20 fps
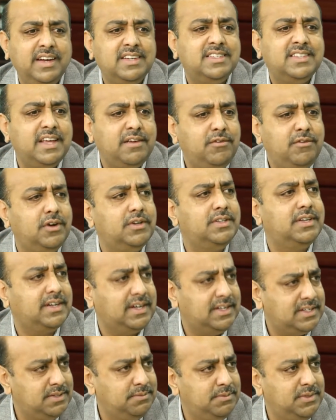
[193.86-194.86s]
that as well. It safeguards the
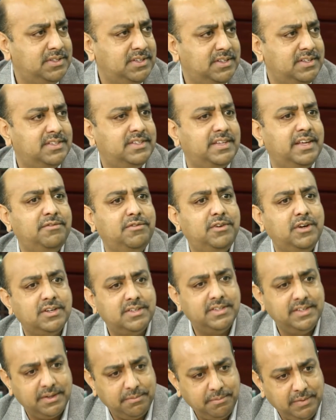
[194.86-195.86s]
customers, yes. it
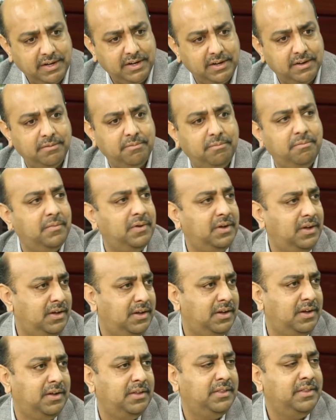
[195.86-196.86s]
safeguards their, benef yeah.
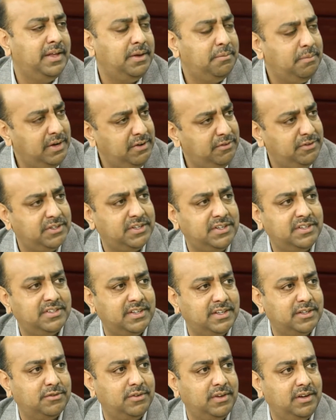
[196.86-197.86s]
uh, their beneficiaries
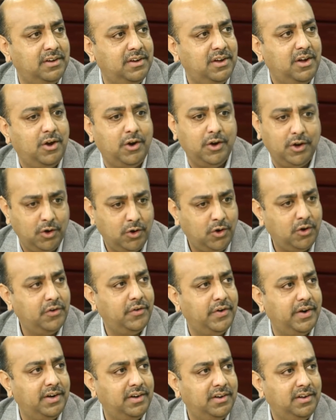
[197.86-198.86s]
as well on long
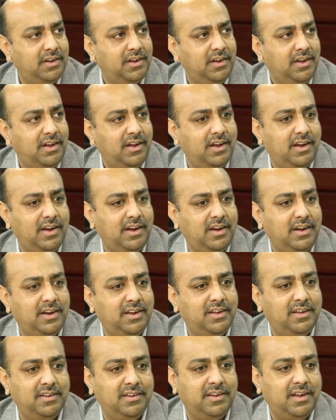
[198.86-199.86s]
run. And
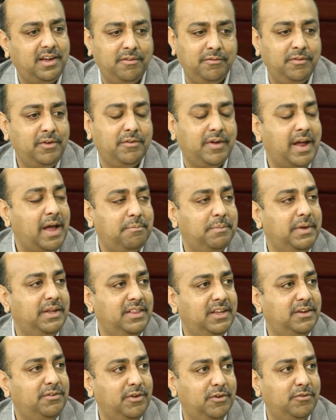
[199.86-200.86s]
uh, we were happy
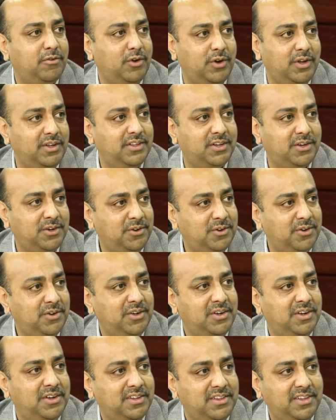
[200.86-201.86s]
that we are following the, you know,
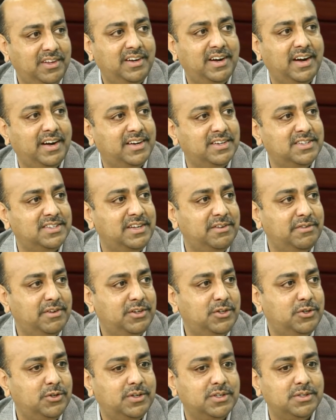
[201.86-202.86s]
the guidance given
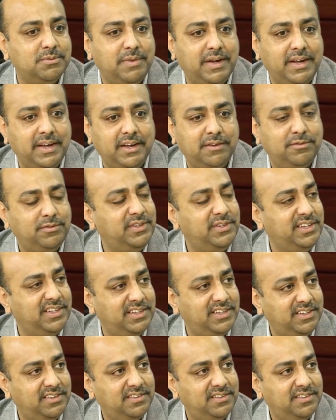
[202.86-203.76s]
to us by F C A.